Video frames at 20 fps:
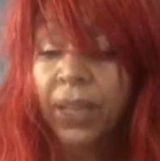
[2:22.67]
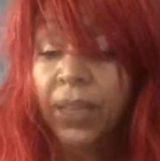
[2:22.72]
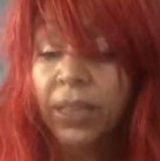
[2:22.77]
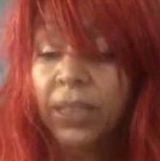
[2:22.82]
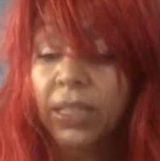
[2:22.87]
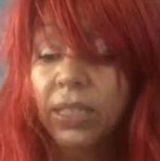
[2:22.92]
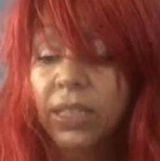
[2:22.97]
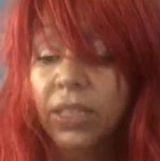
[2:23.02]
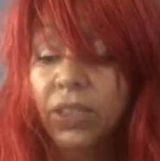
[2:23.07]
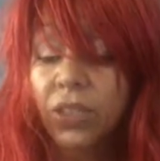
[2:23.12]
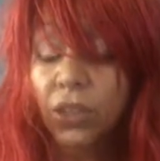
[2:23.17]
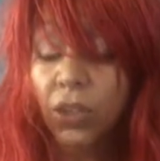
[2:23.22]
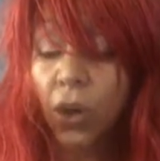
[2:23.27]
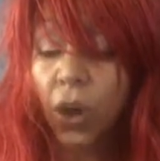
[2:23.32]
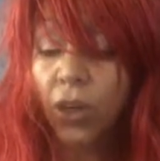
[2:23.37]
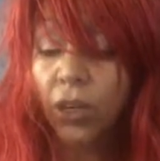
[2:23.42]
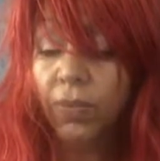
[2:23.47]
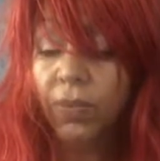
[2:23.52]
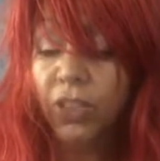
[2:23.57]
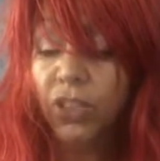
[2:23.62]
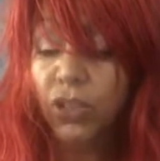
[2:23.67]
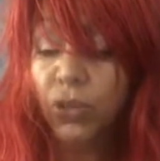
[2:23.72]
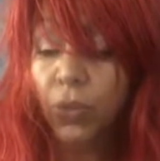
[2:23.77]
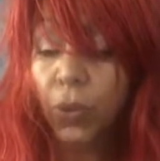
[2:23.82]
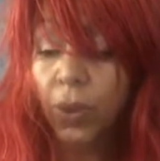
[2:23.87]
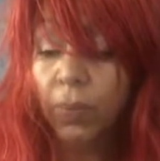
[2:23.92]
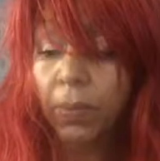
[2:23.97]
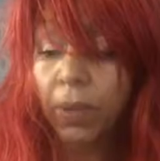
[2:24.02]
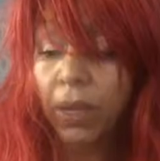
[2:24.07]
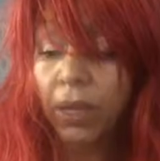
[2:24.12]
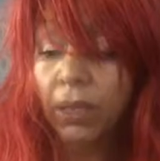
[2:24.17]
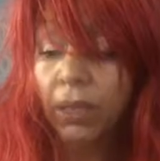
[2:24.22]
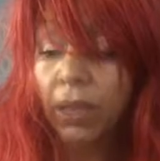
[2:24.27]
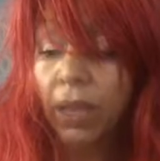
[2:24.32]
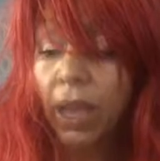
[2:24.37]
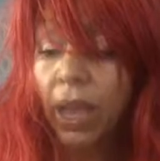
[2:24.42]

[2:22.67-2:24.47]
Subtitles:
This is a card of enjoyment